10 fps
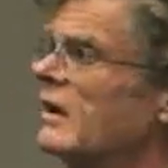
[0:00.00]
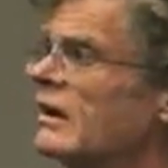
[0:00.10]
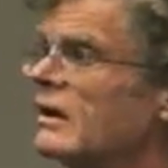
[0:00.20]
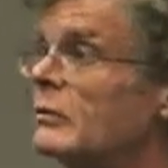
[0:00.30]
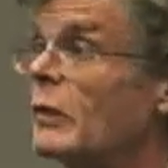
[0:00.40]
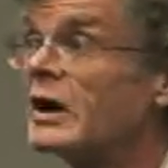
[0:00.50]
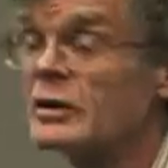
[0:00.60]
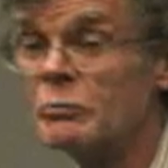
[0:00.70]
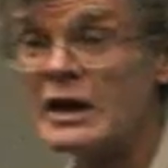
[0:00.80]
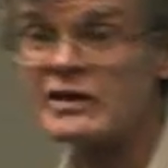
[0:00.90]
uh,
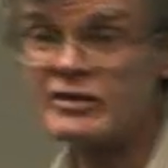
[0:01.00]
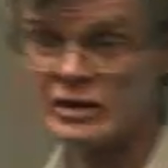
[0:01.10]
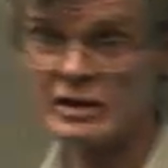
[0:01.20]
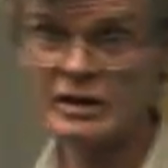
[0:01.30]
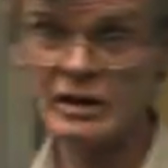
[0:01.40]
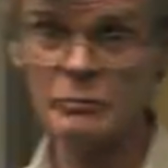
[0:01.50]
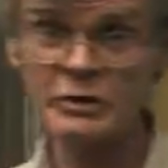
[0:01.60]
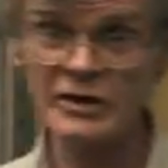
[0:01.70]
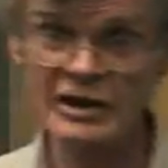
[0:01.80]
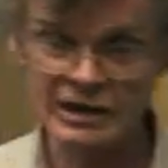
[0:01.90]
modern medicine in
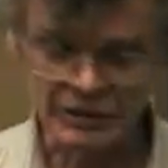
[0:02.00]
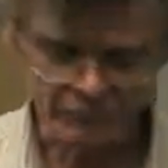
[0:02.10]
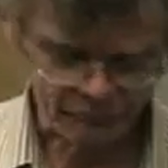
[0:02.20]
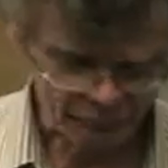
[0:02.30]
particular.